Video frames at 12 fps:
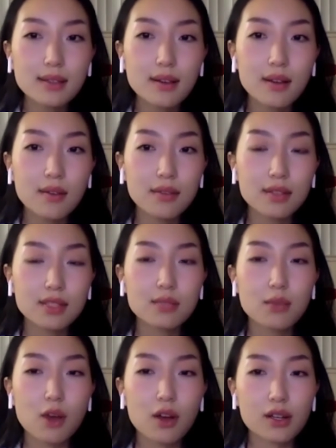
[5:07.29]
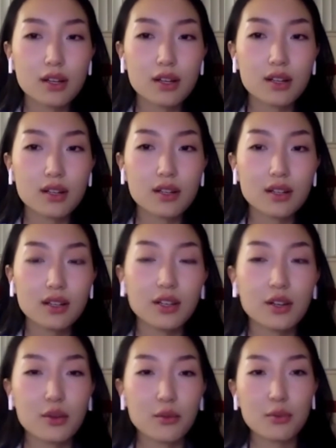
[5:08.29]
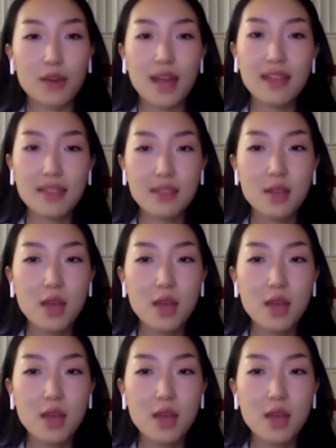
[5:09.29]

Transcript: of the smaller, you know, breadth,